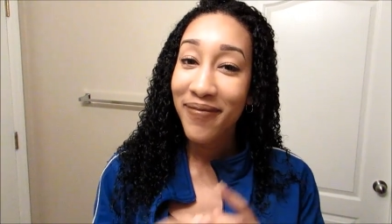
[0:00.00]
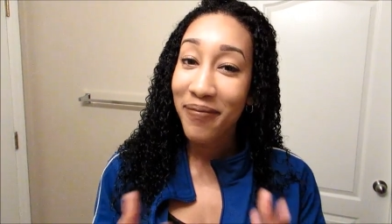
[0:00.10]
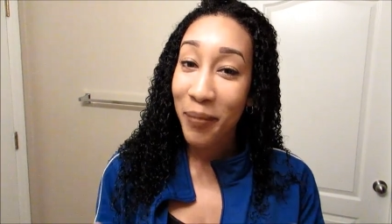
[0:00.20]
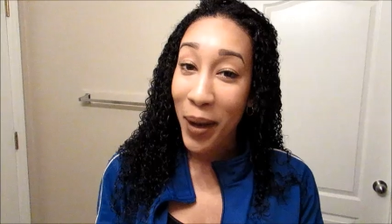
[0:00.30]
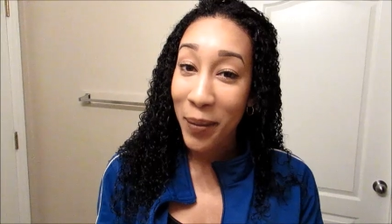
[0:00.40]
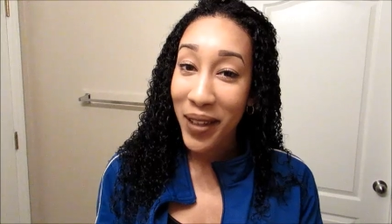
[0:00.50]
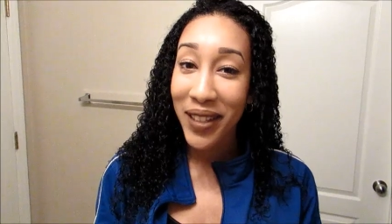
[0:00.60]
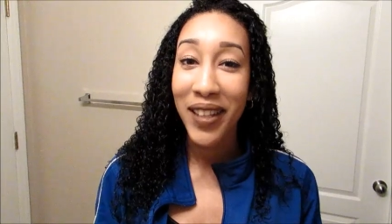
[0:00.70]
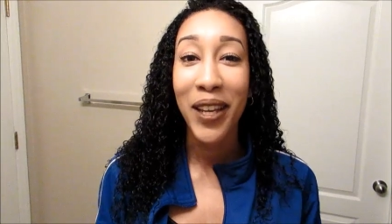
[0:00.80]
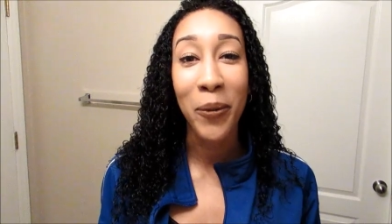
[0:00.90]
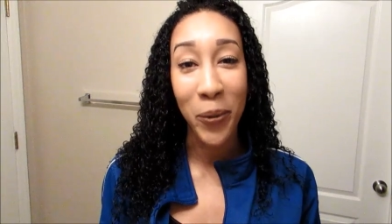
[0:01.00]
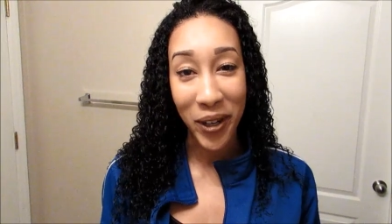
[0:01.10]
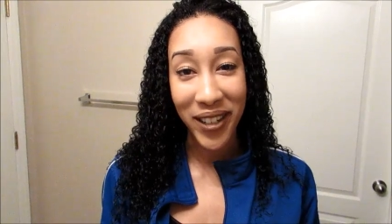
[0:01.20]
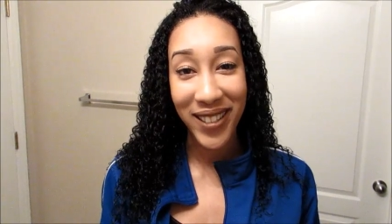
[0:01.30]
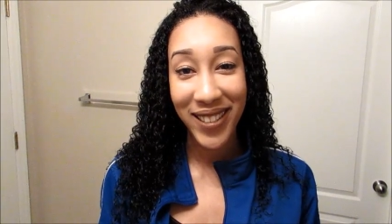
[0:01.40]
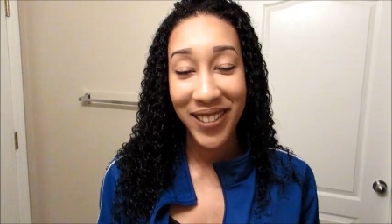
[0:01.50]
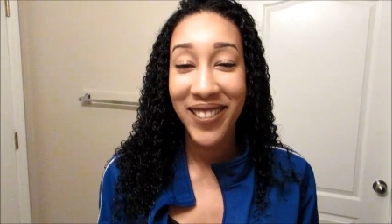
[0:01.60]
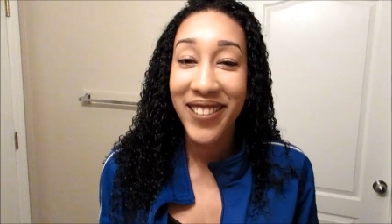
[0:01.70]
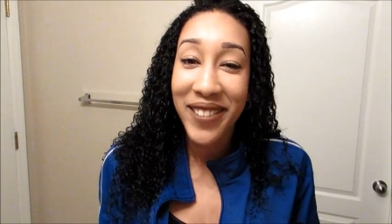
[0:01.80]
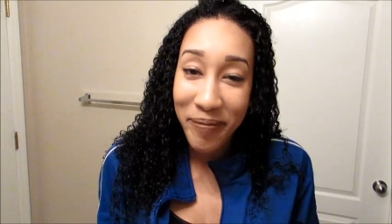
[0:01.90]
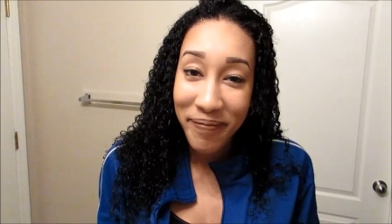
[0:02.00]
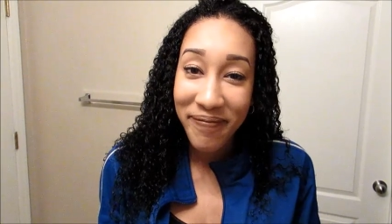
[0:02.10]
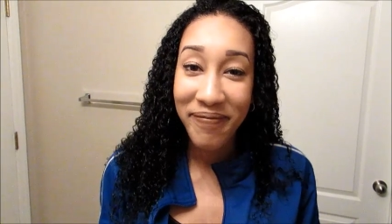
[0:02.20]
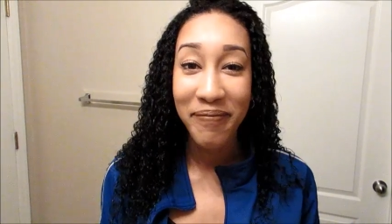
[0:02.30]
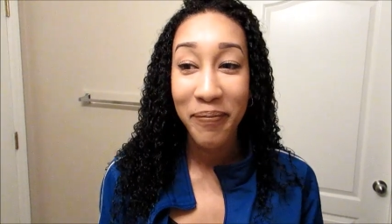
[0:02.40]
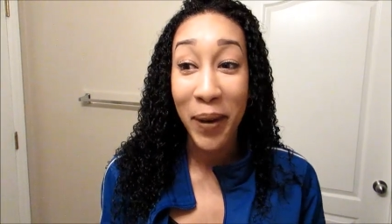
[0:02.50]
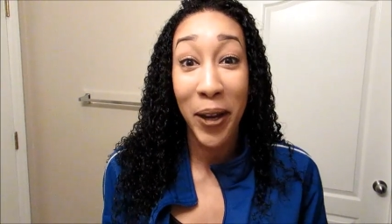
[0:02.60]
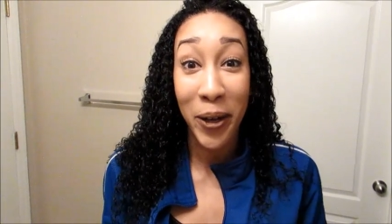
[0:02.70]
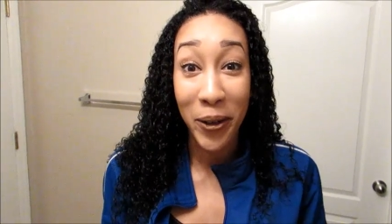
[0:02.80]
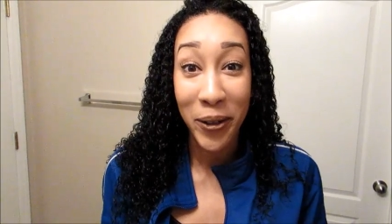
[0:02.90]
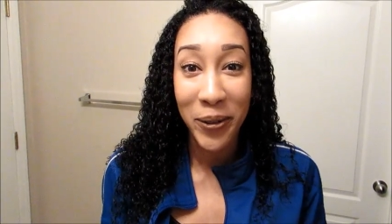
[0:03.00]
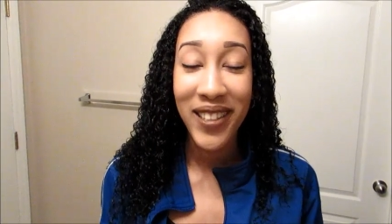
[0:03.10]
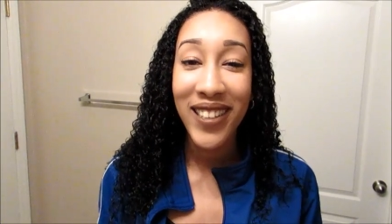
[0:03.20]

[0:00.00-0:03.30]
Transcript: mommy, it worked. My hair grew,